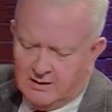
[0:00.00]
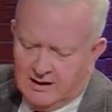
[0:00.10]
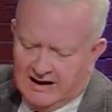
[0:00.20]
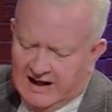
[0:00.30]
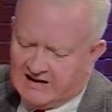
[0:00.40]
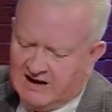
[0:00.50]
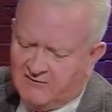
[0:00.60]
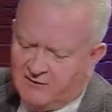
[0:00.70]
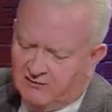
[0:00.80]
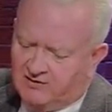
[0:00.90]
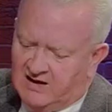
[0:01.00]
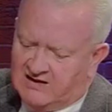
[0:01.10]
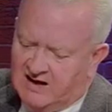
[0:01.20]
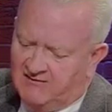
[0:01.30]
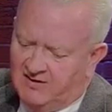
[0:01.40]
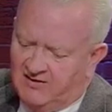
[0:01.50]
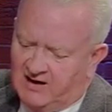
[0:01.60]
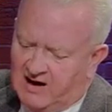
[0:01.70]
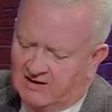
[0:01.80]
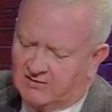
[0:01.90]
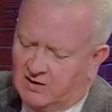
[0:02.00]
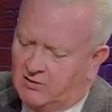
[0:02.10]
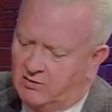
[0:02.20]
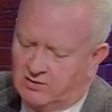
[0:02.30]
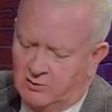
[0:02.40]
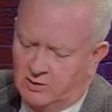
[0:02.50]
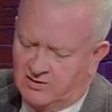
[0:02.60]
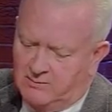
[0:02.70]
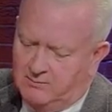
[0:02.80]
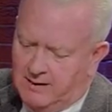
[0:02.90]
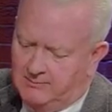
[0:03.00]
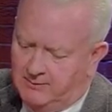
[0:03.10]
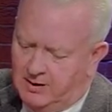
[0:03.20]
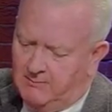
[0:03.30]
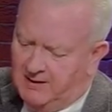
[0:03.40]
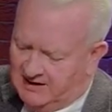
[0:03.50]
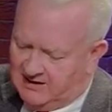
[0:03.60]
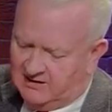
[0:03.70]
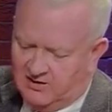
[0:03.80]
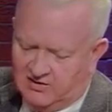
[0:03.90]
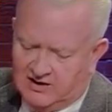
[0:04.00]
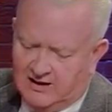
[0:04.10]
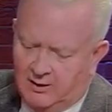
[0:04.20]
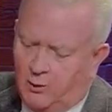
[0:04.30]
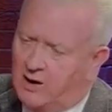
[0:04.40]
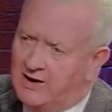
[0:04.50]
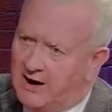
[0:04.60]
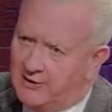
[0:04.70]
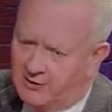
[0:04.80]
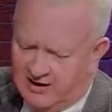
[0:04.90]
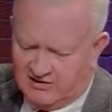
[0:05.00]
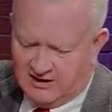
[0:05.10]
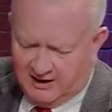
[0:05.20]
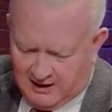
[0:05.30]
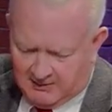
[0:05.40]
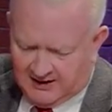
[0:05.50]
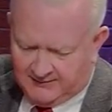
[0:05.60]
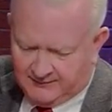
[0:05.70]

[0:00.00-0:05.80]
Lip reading: In 1857, the Constitution was amended to set 100 as the limit.